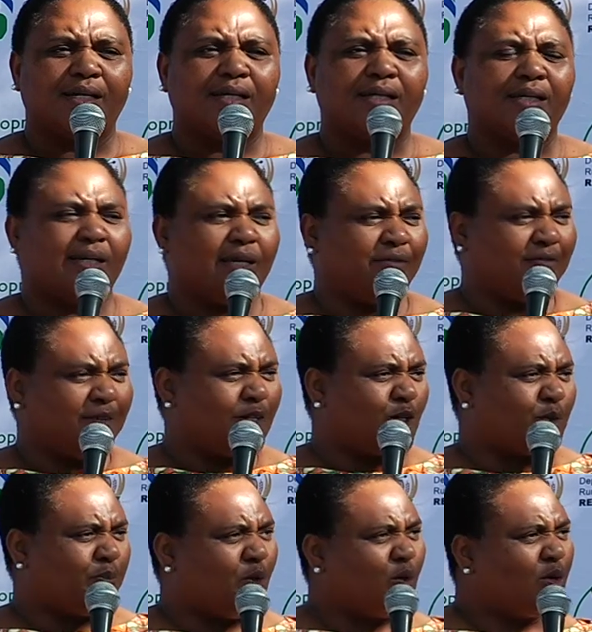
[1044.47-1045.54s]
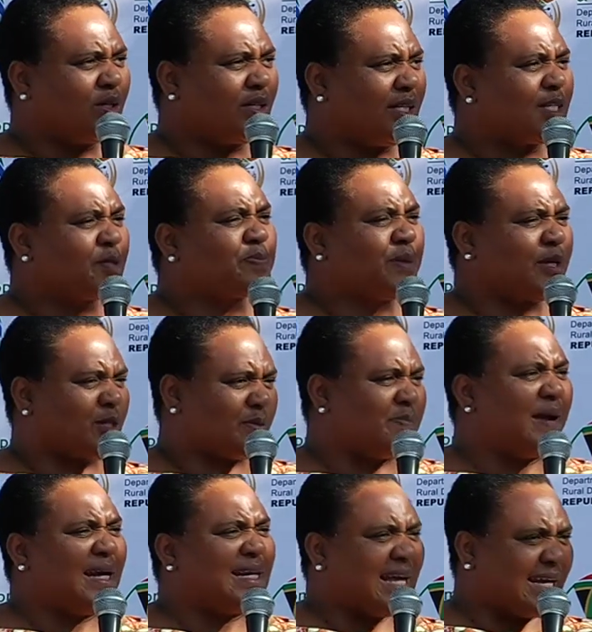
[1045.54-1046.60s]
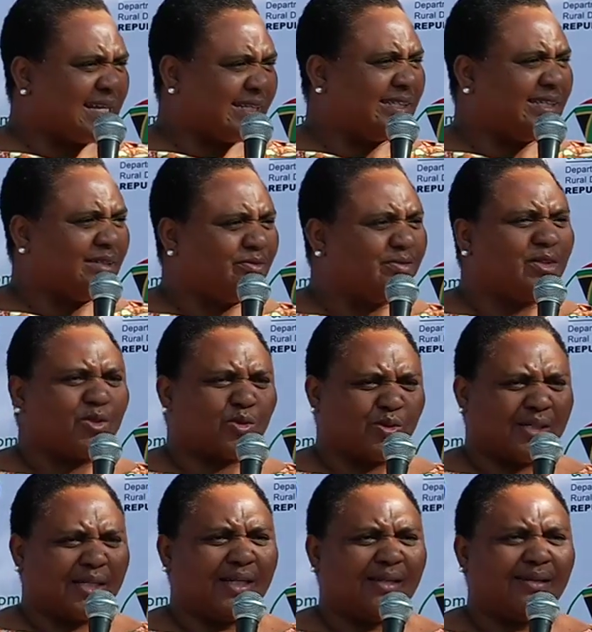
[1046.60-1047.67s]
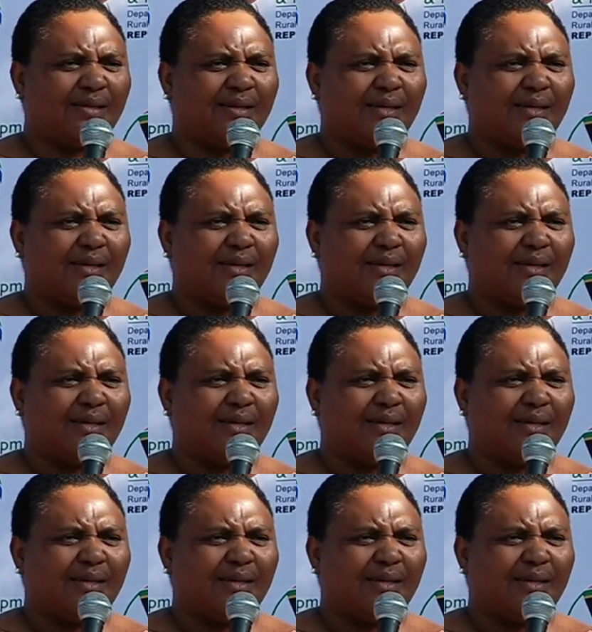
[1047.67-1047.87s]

He even he speaks Mandarin even today.